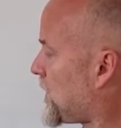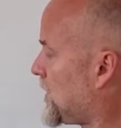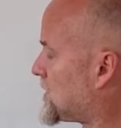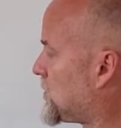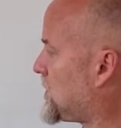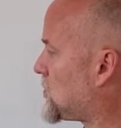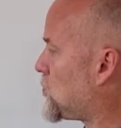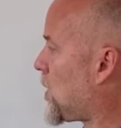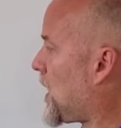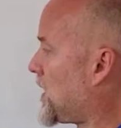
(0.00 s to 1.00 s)
that's the
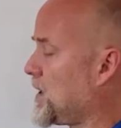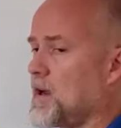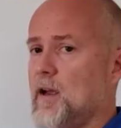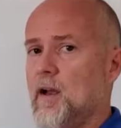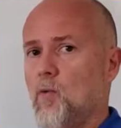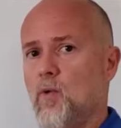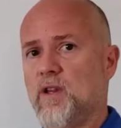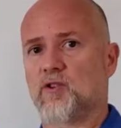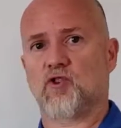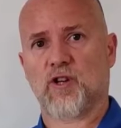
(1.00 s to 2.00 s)
reason why we
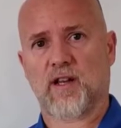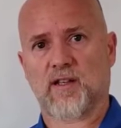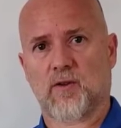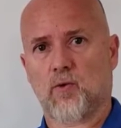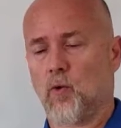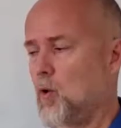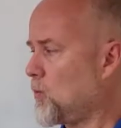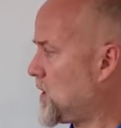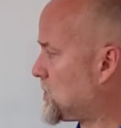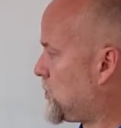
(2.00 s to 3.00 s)
suggest to
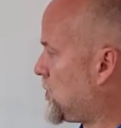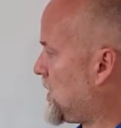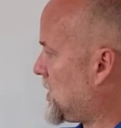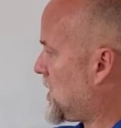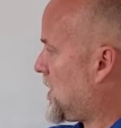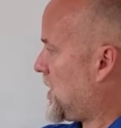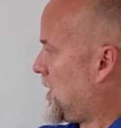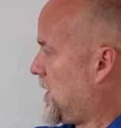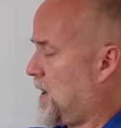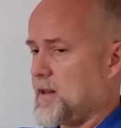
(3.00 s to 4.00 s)
always put it
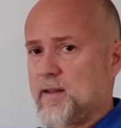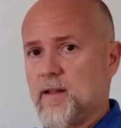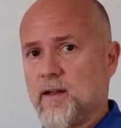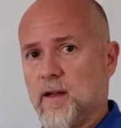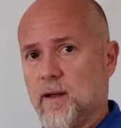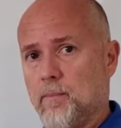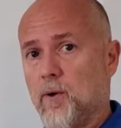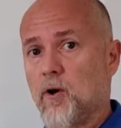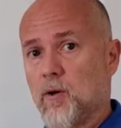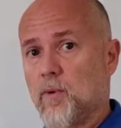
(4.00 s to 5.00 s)
at the
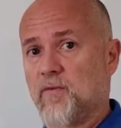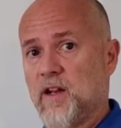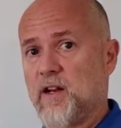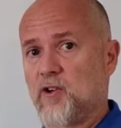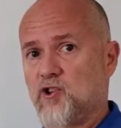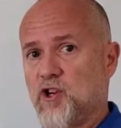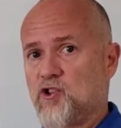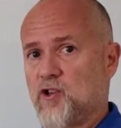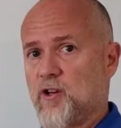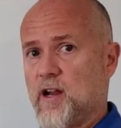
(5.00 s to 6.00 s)
bottom of the heat
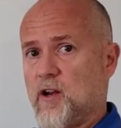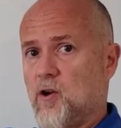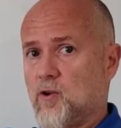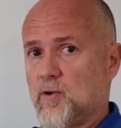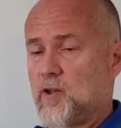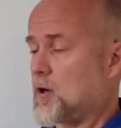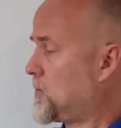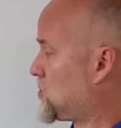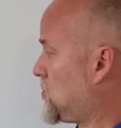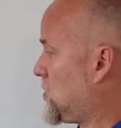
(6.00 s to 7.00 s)
exchanger and not at the
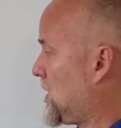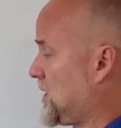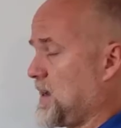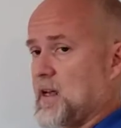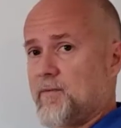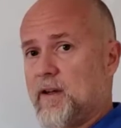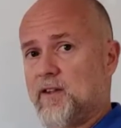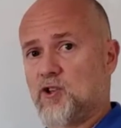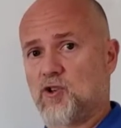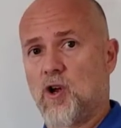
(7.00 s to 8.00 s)
top, so you can take
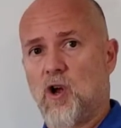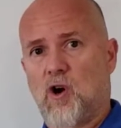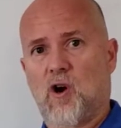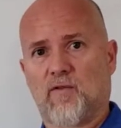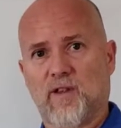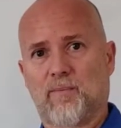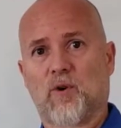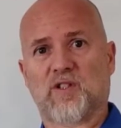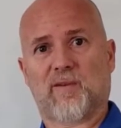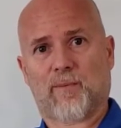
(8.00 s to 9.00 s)
advantage of the
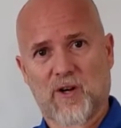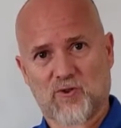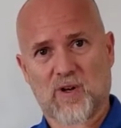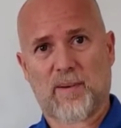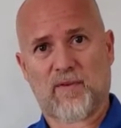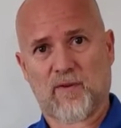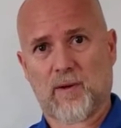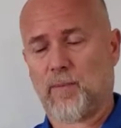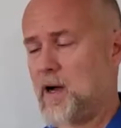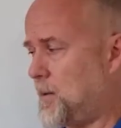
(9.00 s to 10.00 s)
positive pressure coming from the
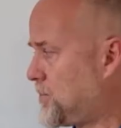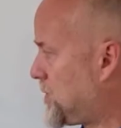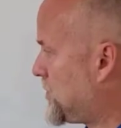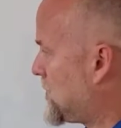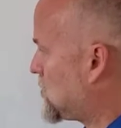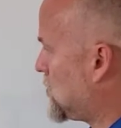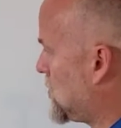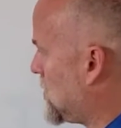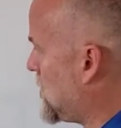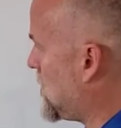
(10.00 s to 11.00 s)
pump.
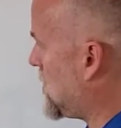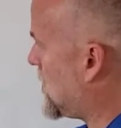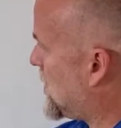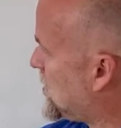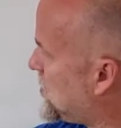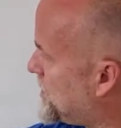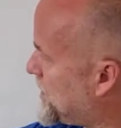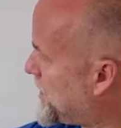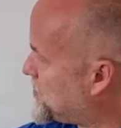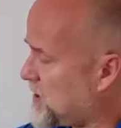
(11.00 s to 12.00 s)
So you
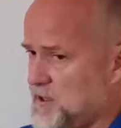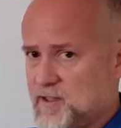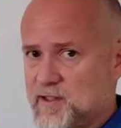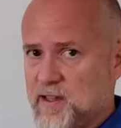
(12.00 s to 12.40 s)
imagine that this is